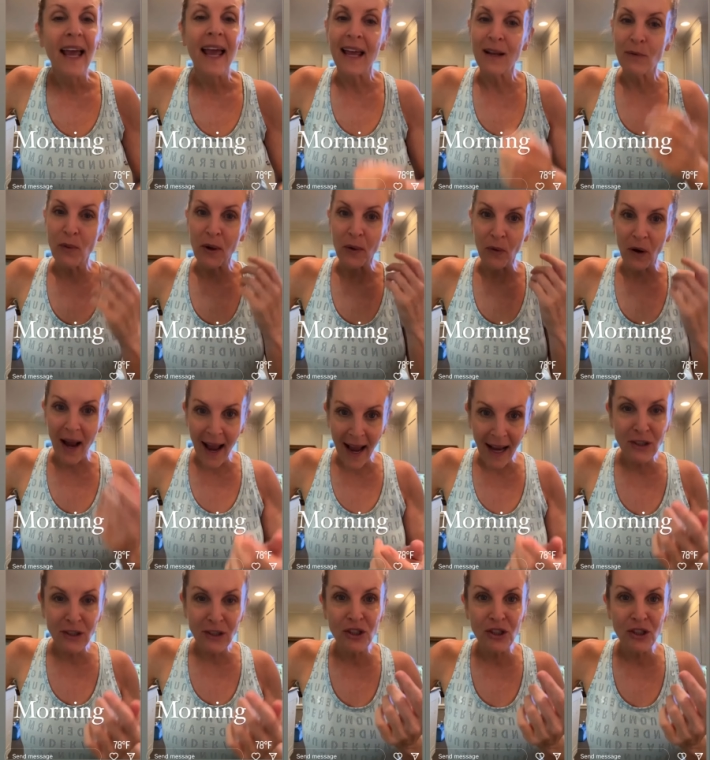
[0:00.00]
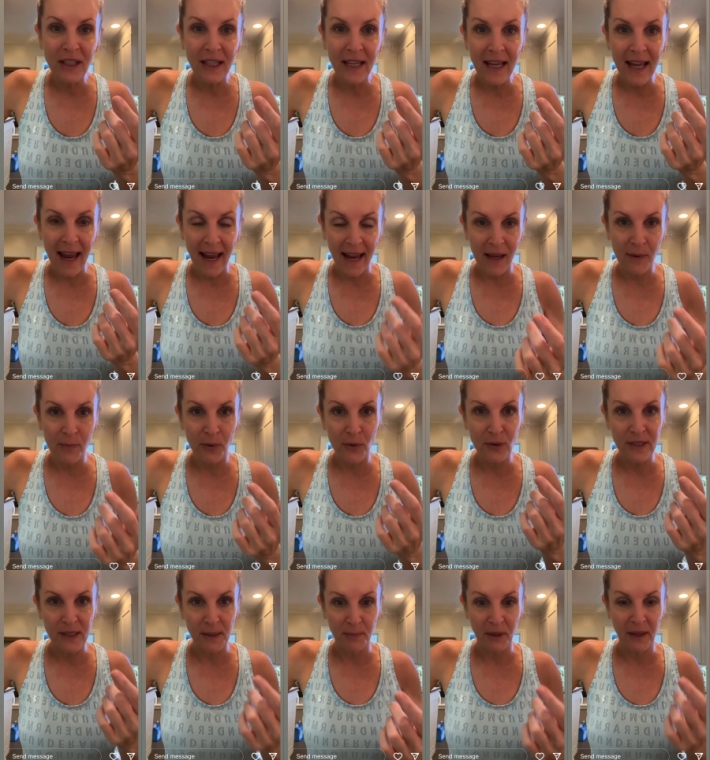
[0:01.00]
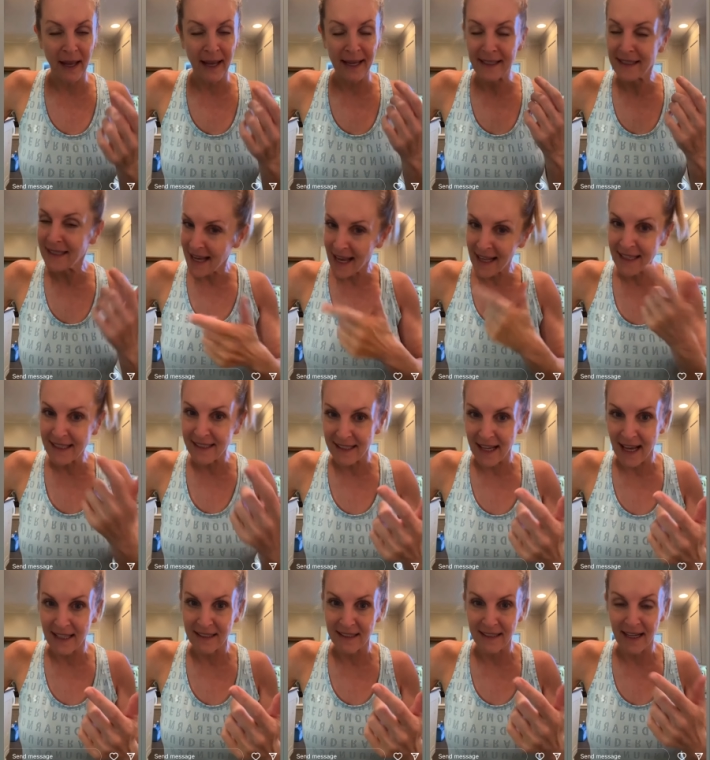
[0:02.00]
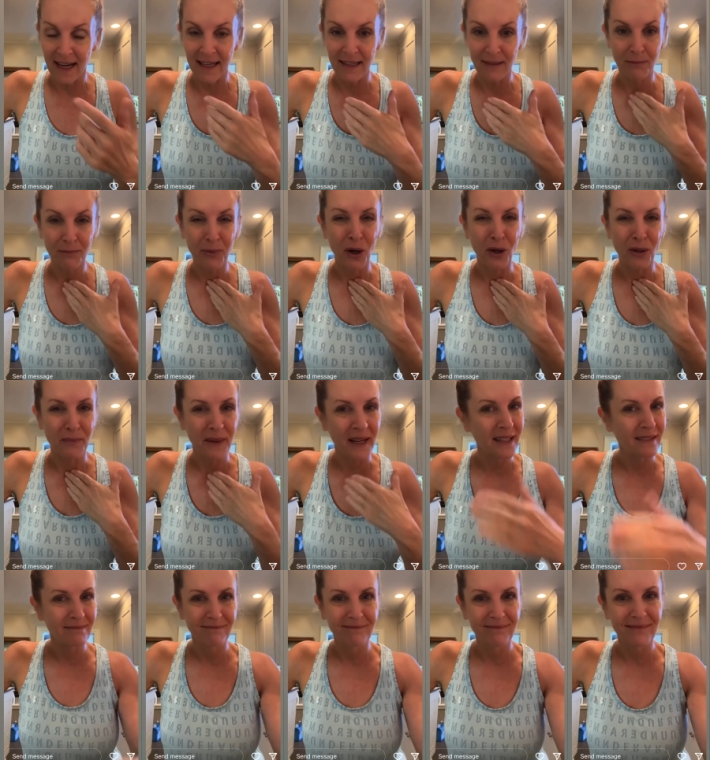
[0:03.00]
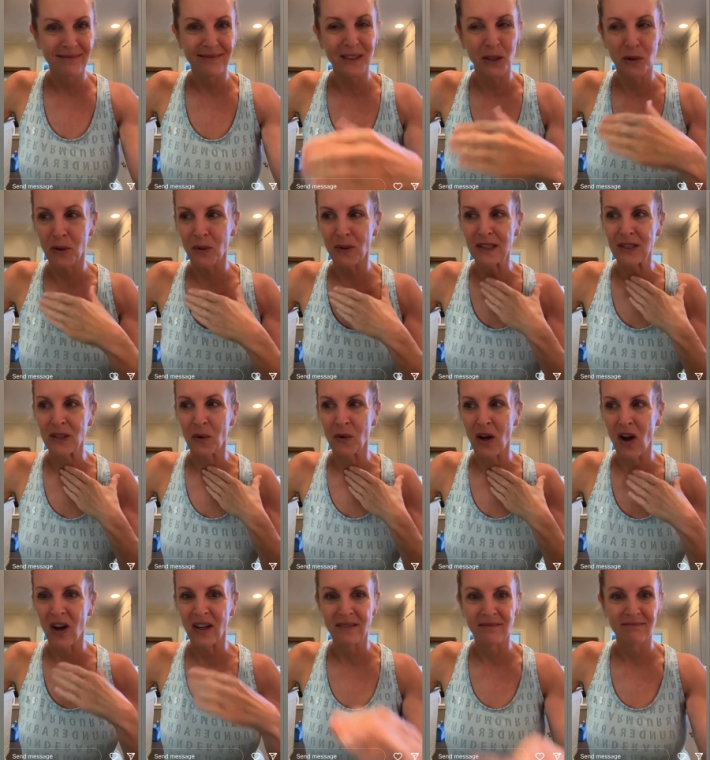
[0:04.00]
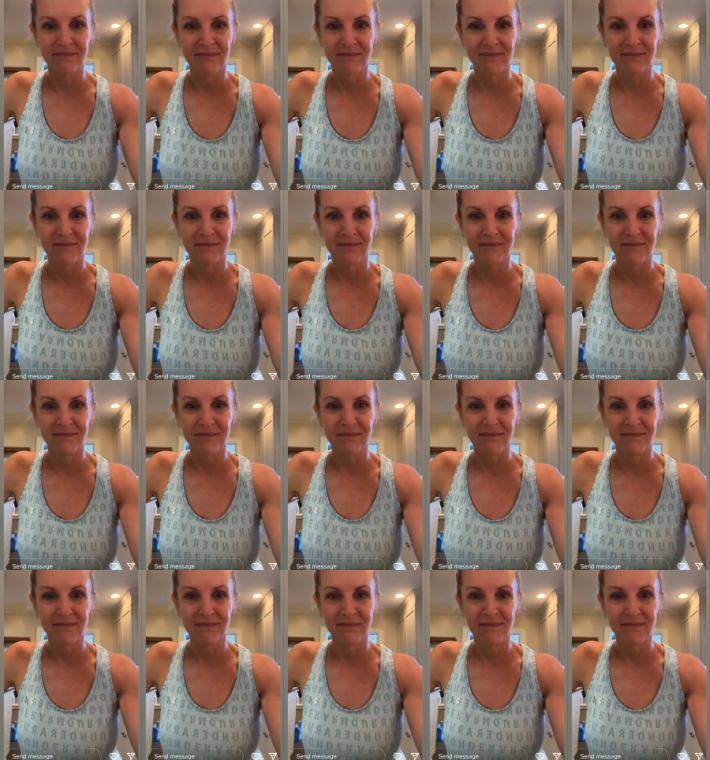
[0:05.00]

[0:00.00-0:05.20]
And we were actually able to play tennis last night. pardon me, don't know what's going on.